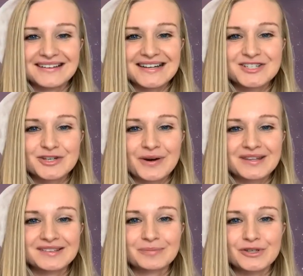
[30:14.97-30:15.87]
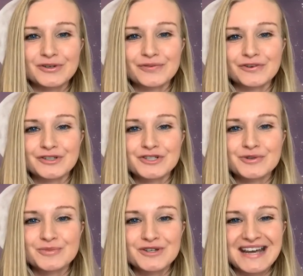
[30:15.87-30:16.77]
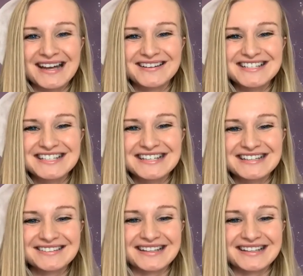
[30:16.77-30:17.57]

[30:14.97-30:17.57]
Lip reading: Enjoy these beautiful new moon energies,